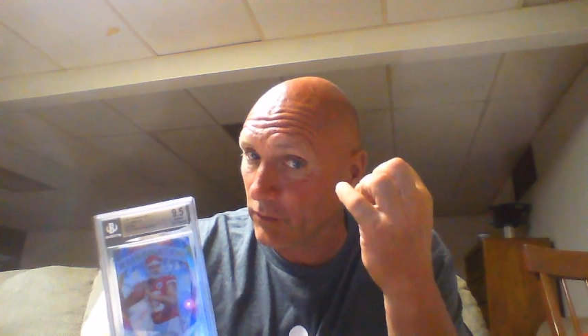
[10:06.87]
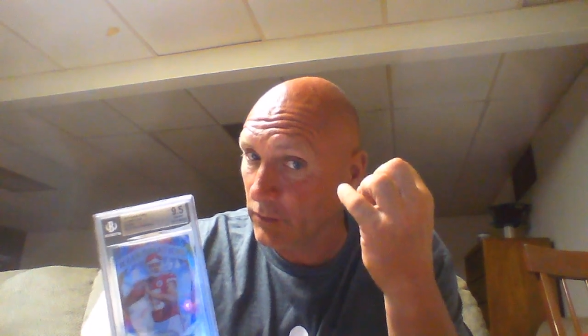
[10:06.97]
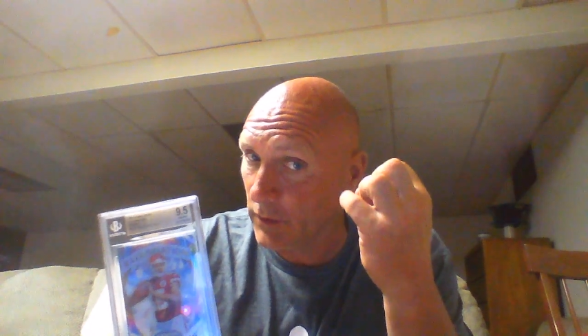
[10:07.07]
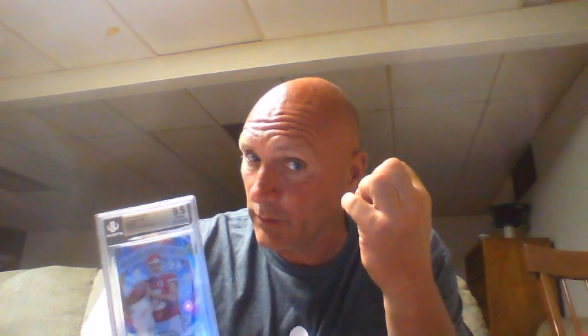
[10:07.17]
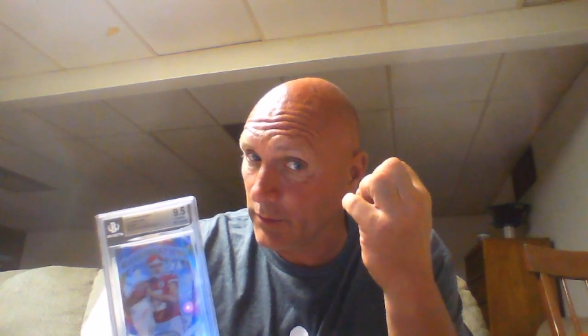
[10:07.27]

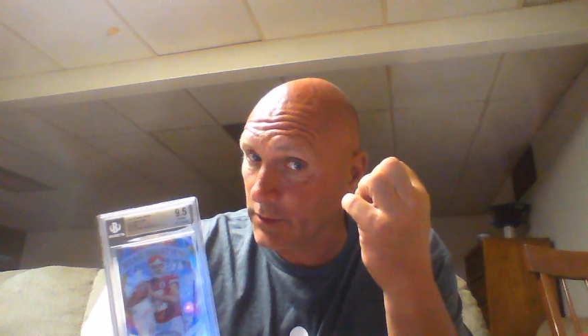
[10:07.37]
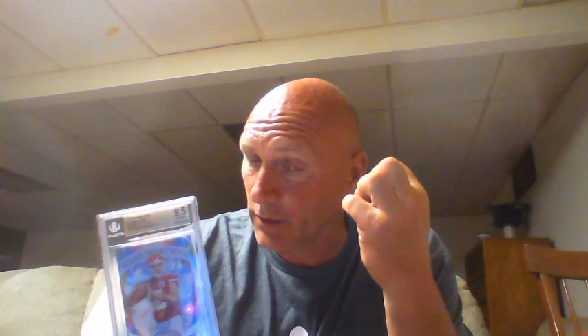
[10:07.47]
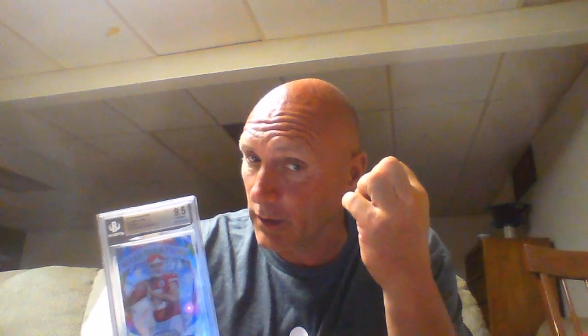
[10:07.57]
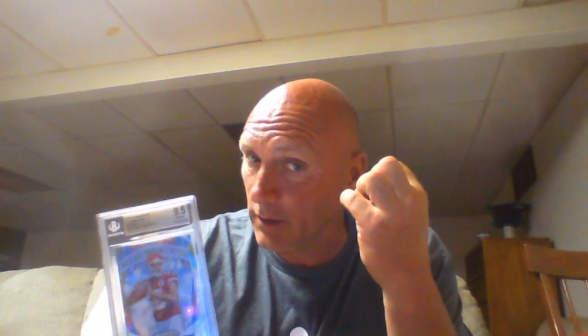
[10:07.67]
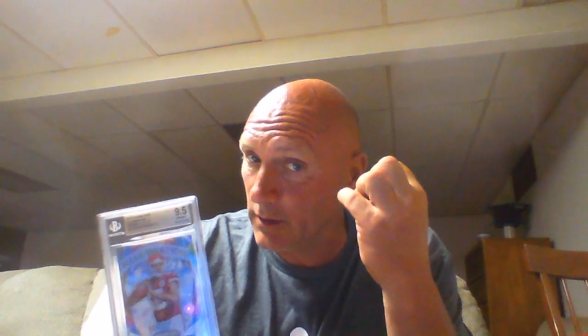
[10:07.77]
those numbers
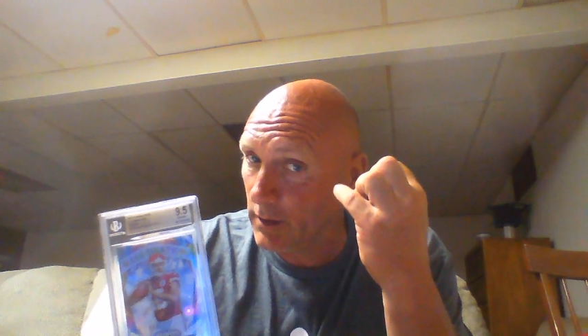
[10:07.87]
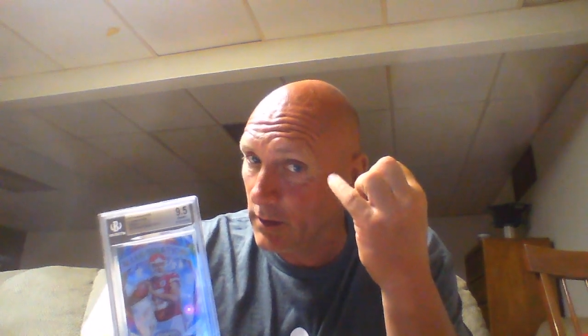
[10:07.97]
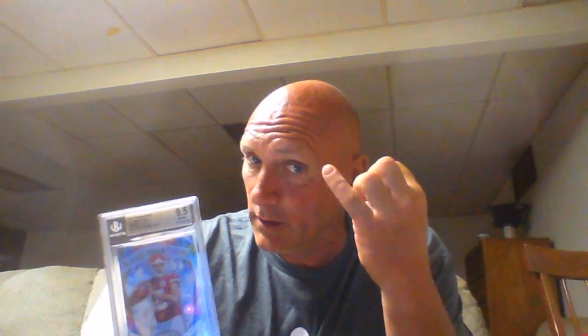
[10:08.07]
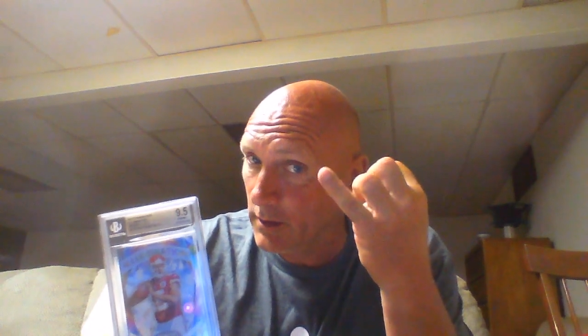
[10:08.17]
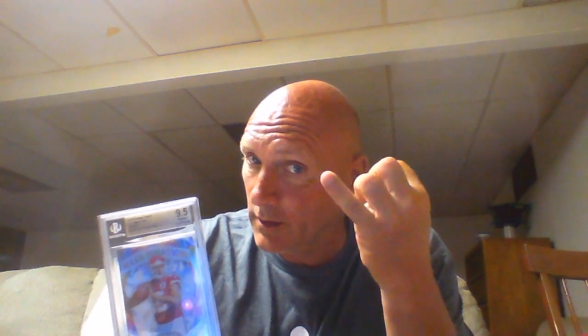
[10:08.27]
are
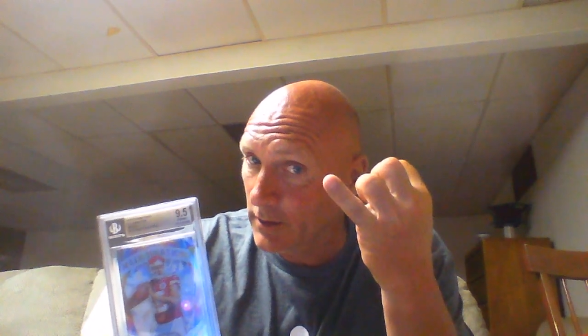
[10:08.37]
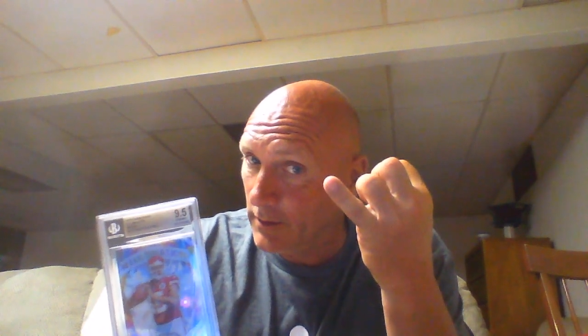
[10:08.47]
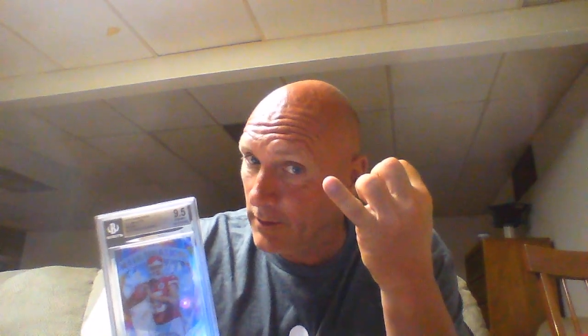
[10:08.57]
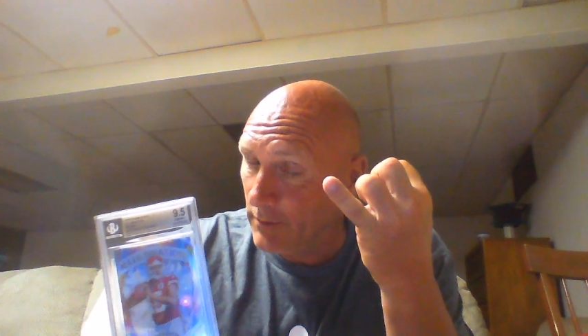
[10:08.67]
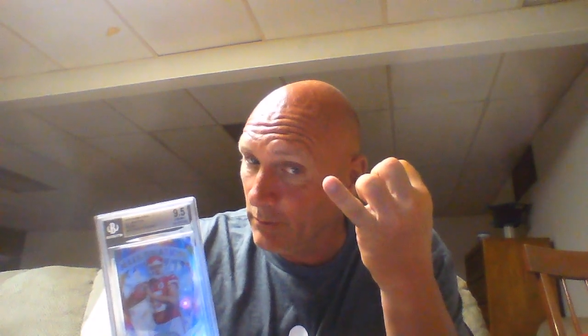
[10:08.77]

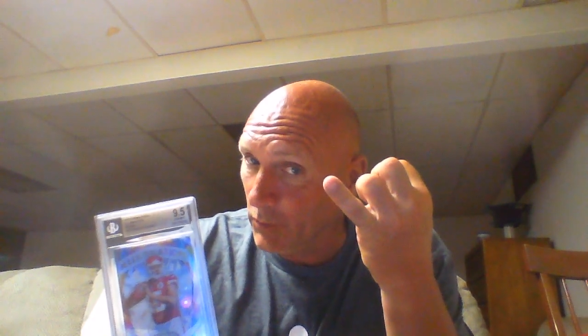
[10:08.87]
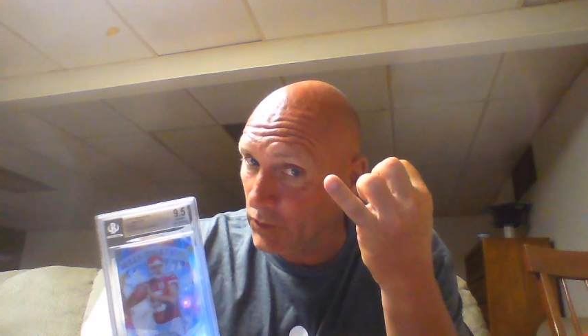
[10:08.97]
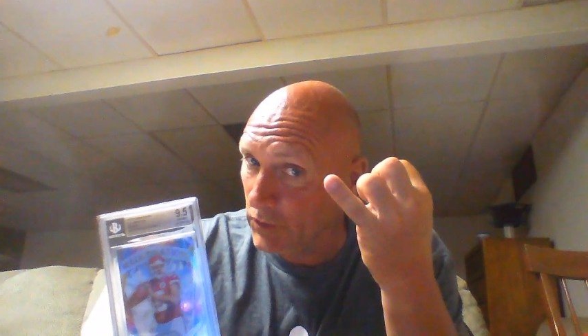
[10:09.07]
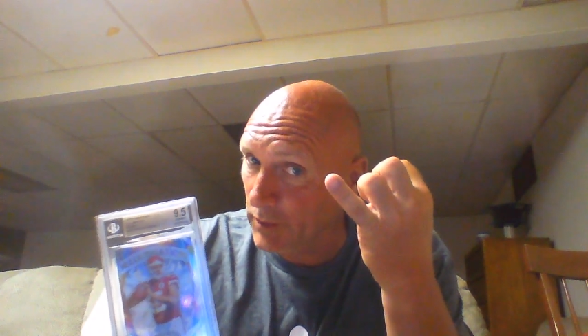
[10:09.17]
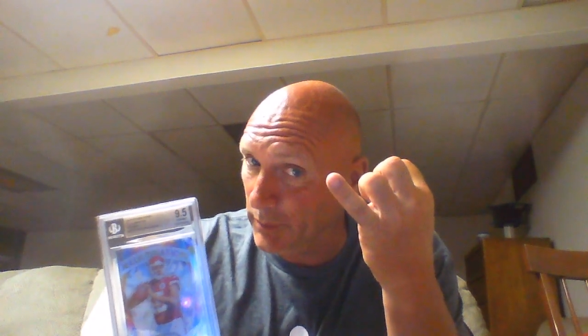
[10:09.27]

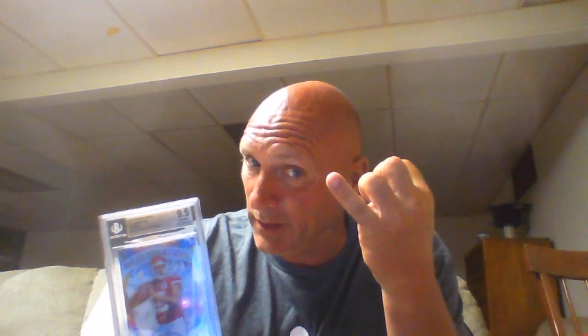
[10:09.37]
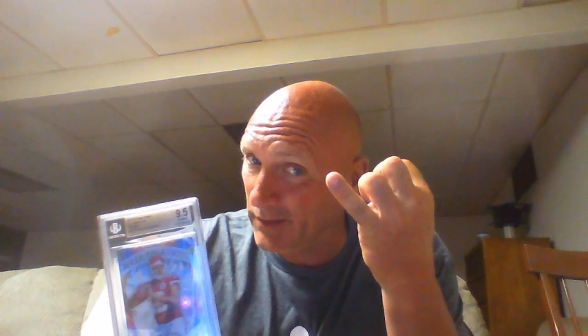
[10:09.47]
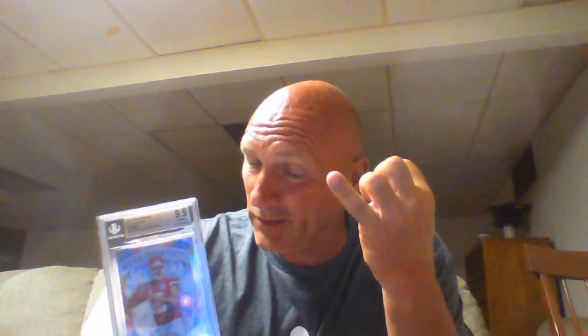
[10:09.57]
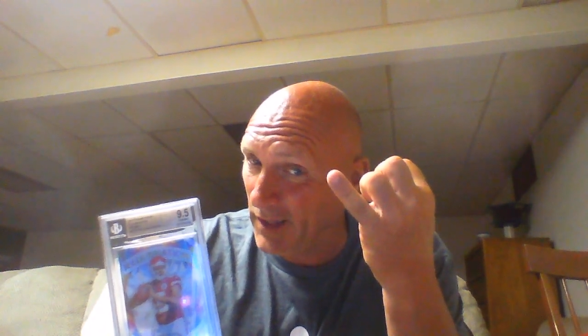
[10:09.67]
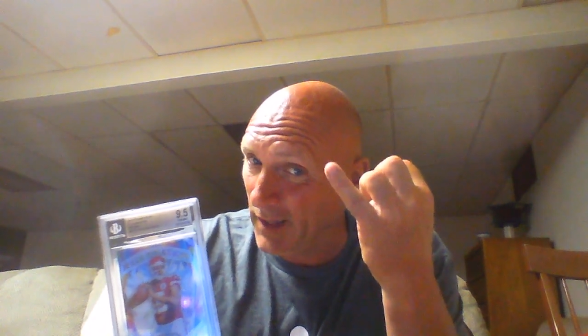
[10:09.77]
mostly
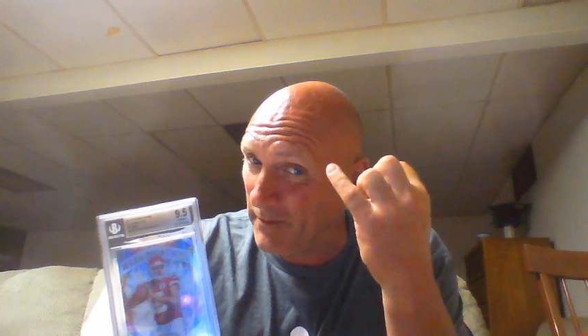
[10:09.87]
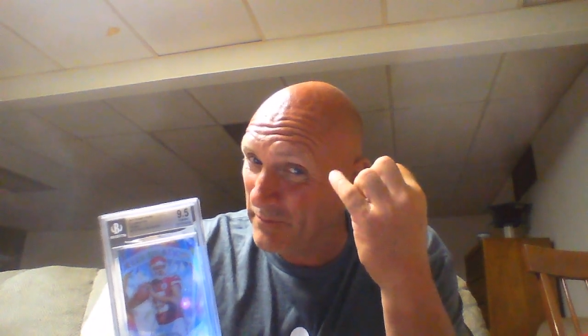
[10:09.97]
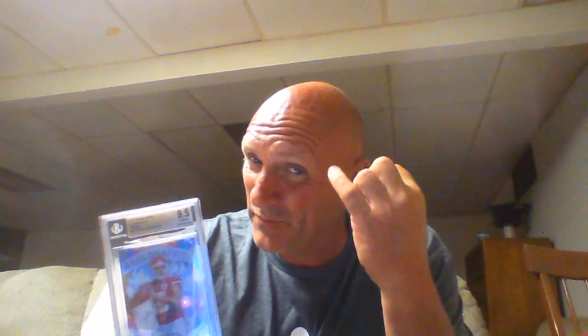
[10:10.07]
PSA.